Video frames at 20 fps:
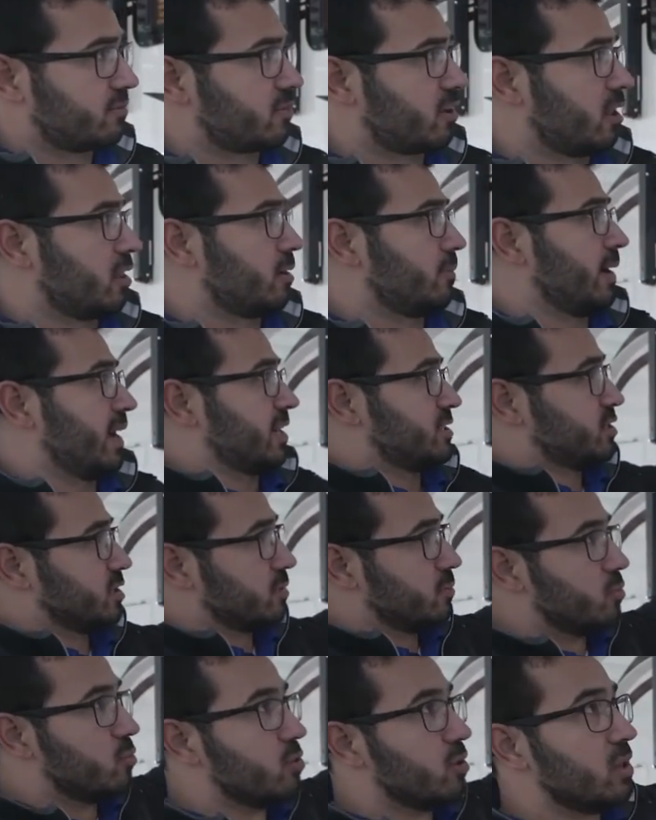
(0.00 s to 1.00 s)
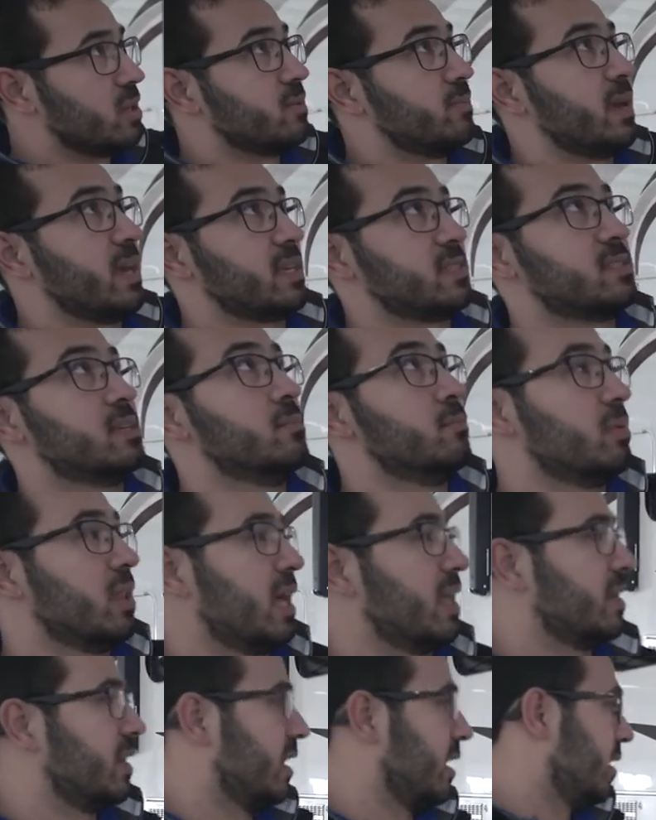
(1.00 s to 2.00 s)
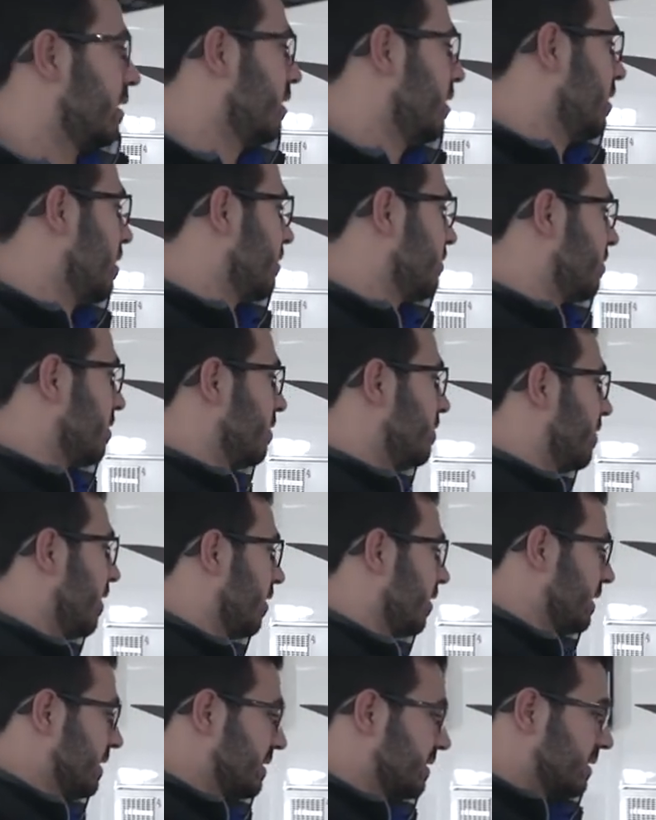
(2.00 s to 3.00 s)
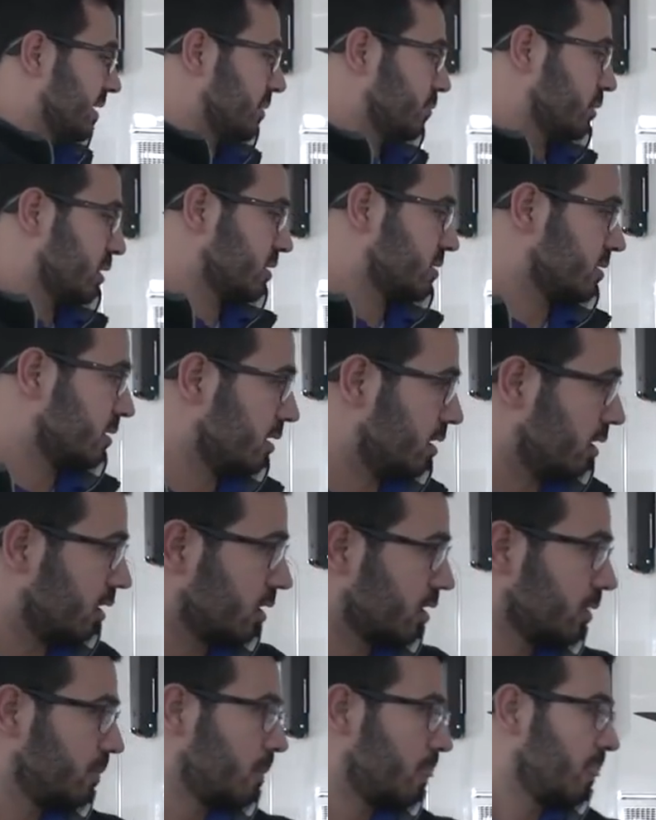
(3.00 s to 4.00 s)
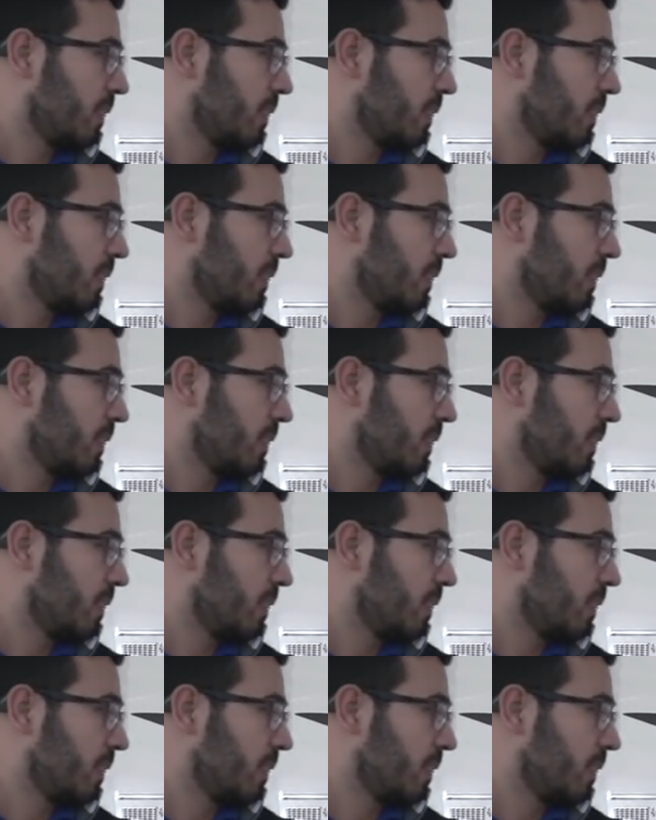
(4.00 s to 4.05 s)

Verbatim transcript: of color matching and really makes it blend in for a very seamless look.